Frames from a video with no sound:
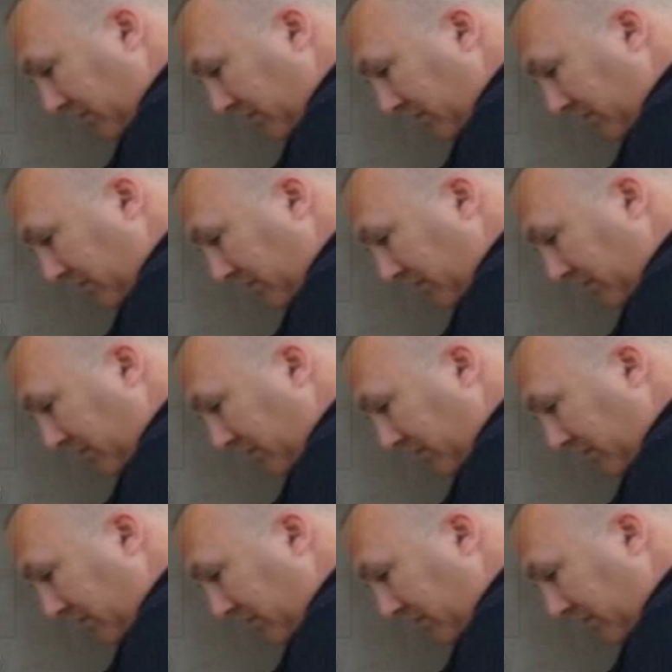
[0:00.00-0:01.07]

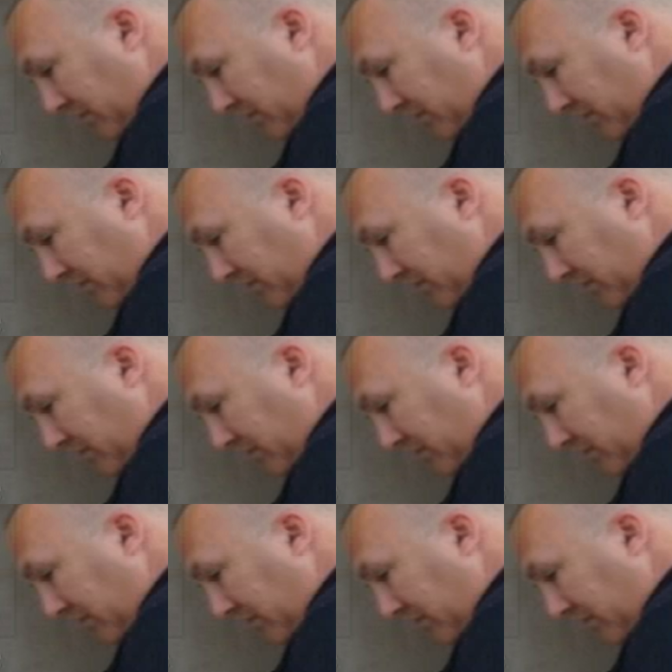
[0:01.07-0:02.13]

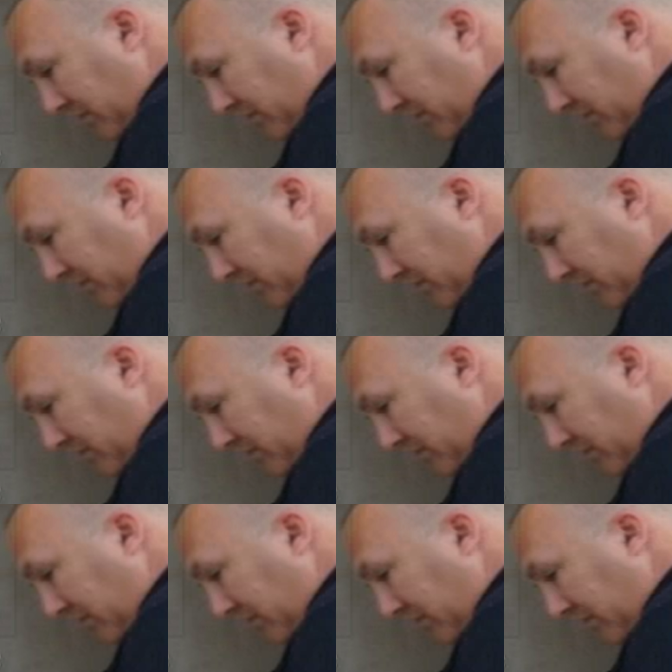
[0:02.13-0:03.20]

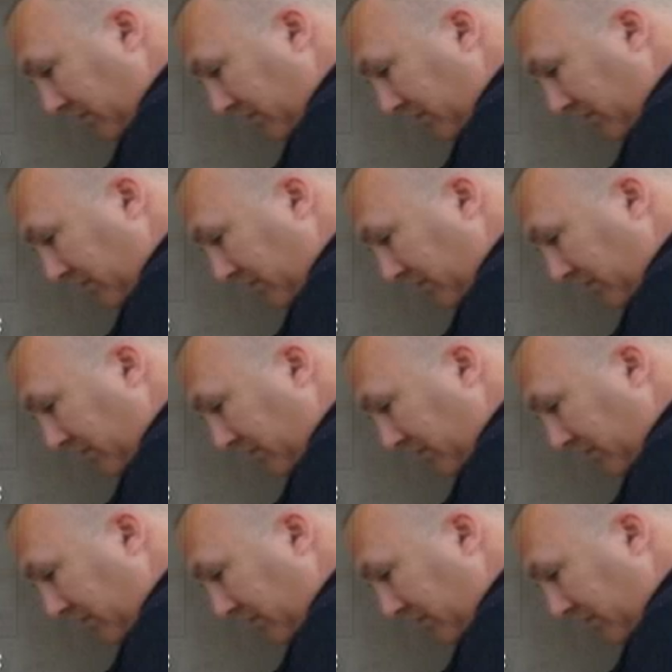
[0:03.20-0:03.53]
(no lip movement)